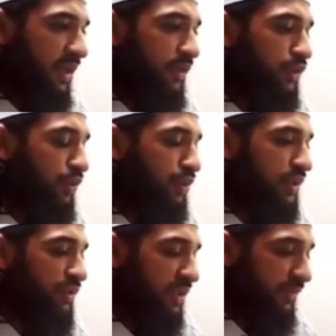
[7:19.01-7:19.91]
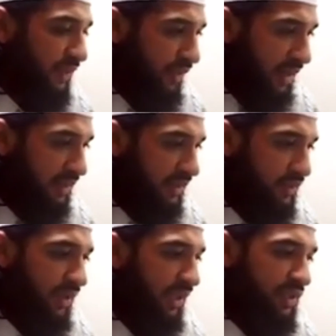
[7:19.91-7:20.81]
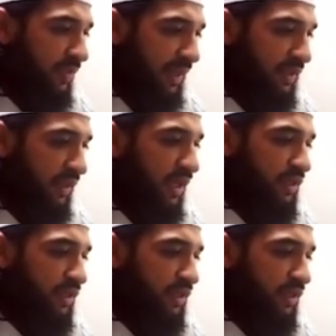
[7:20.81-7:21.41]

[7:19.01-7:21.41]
You're just receiving rent, so that doesn't matter.